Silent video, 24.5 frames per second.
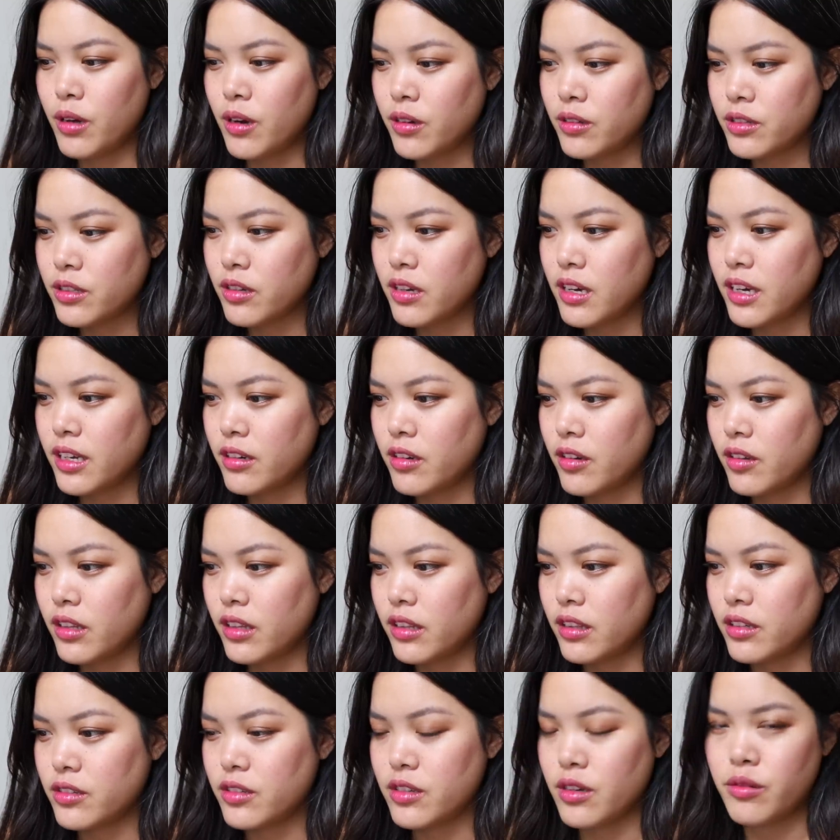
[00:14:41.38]
But also, I know
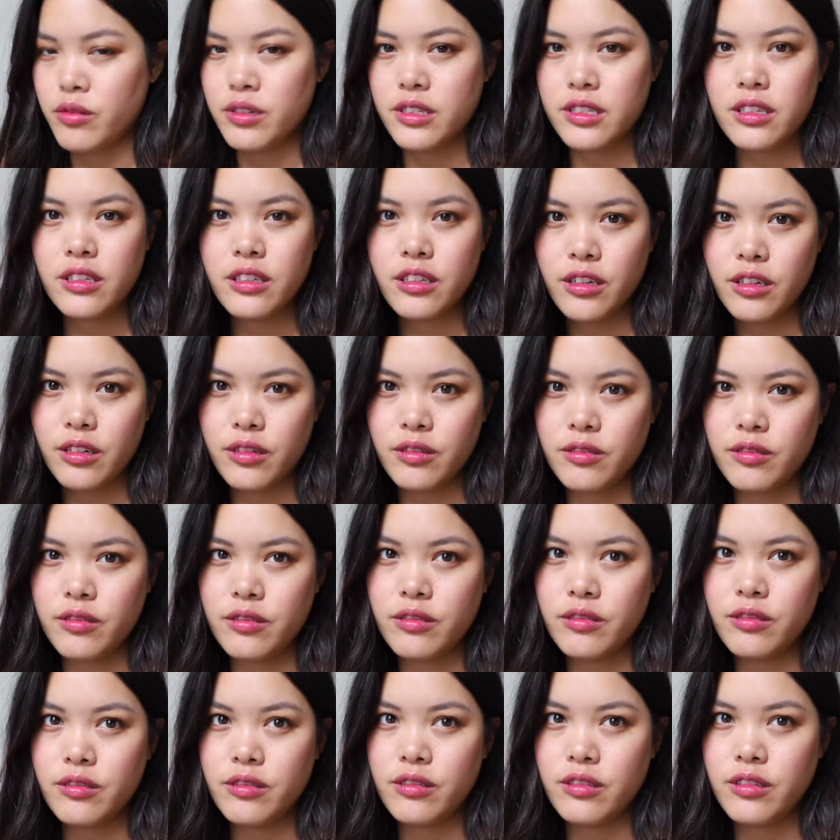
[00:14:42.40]
that there's always, you know,
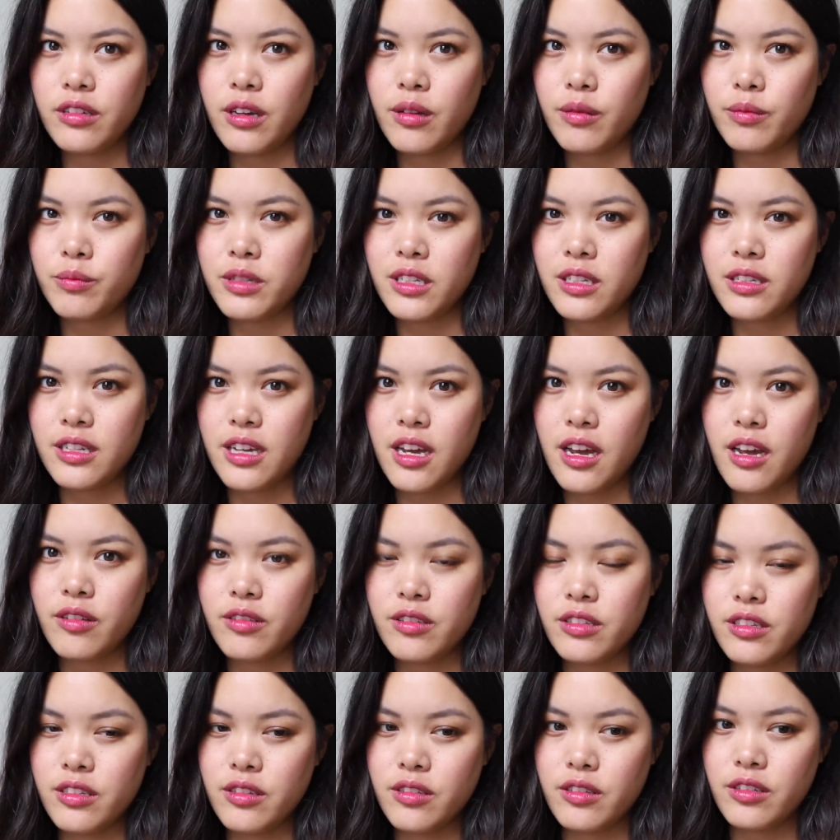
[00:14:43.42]
ups and
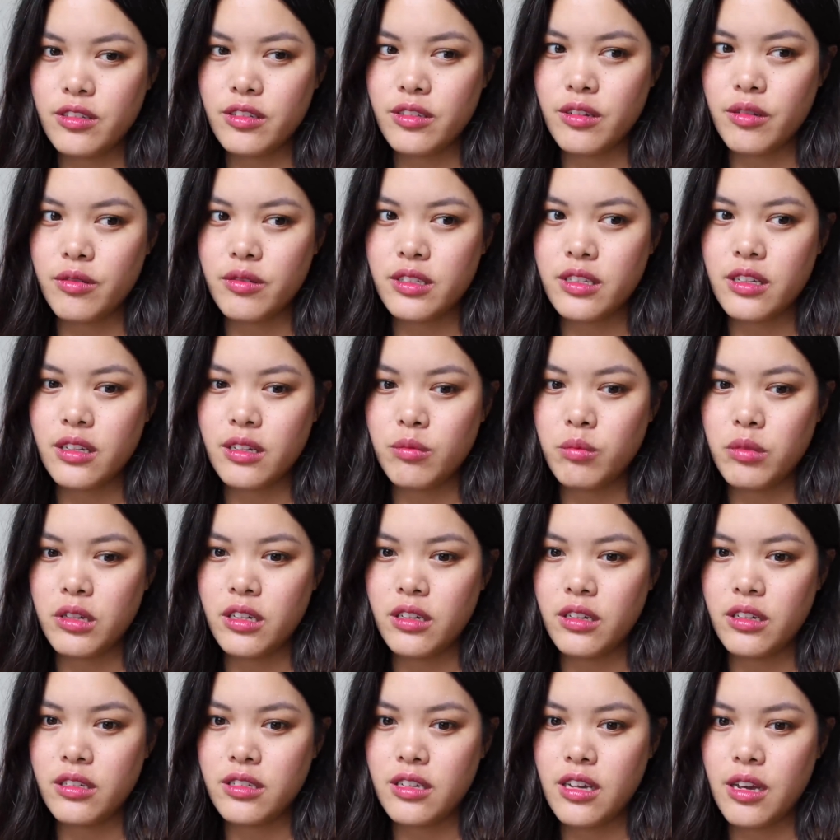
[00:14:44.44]
downs, so there's always gonna
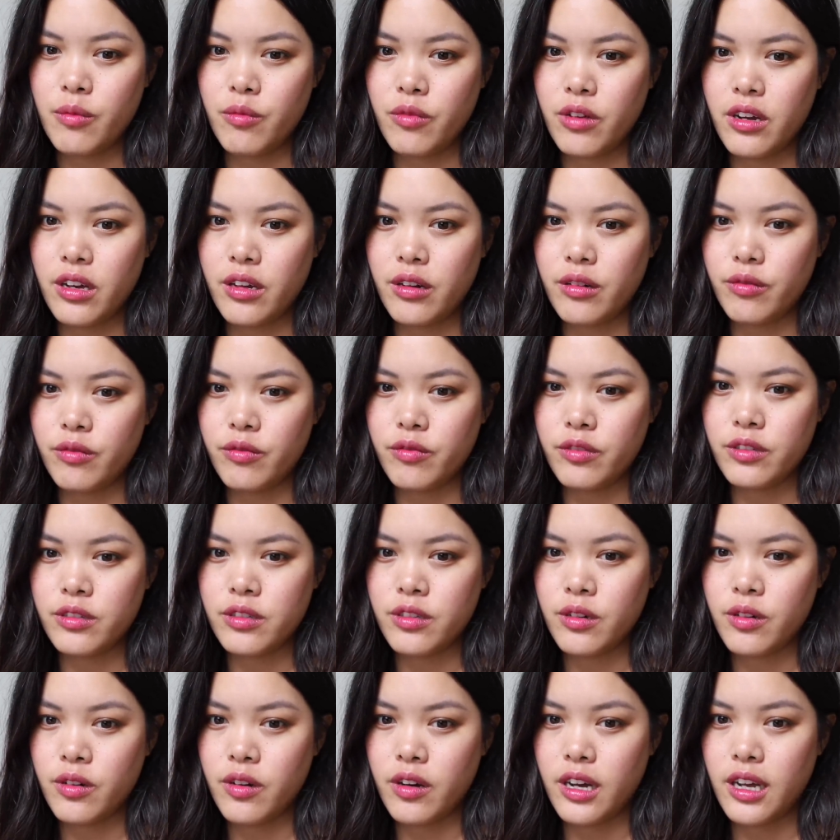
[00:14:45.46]
be a time where I don't feel
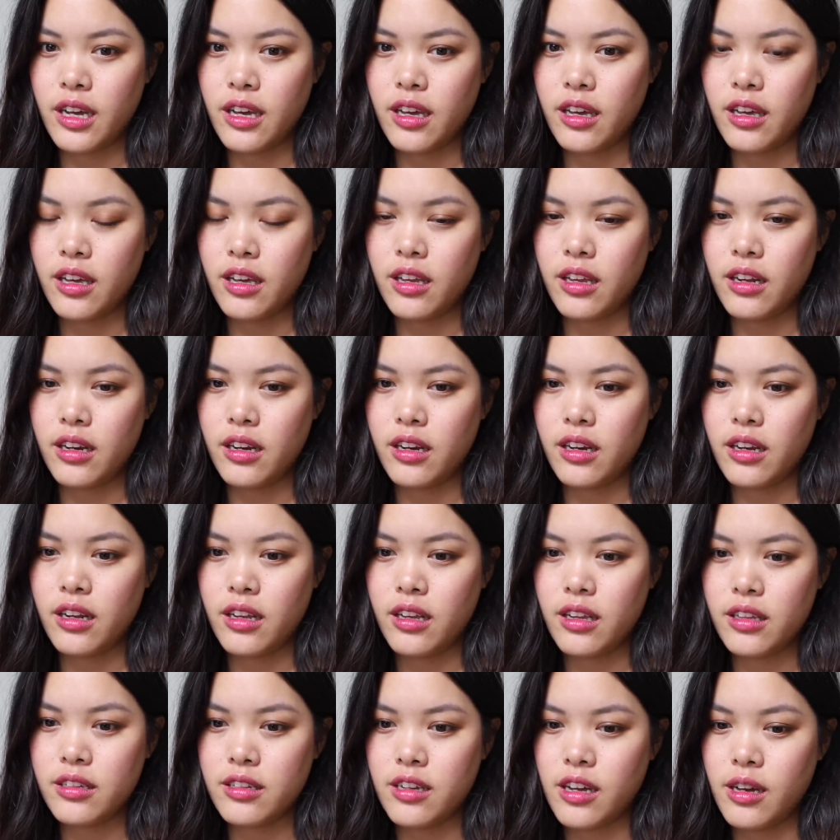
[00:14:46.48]
so great and
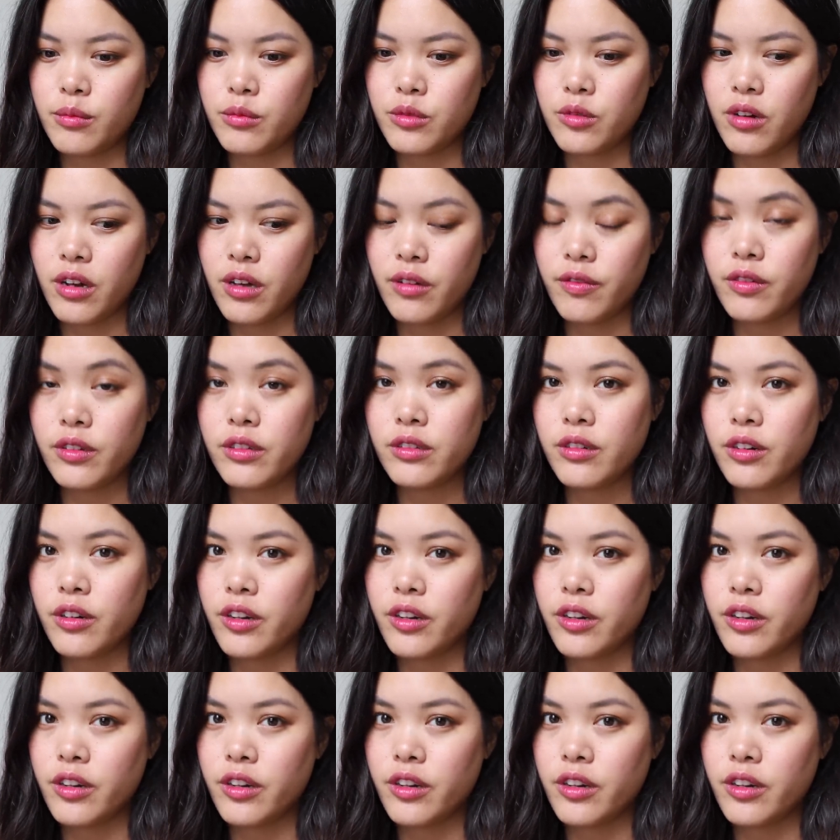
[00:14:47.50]
times where I feel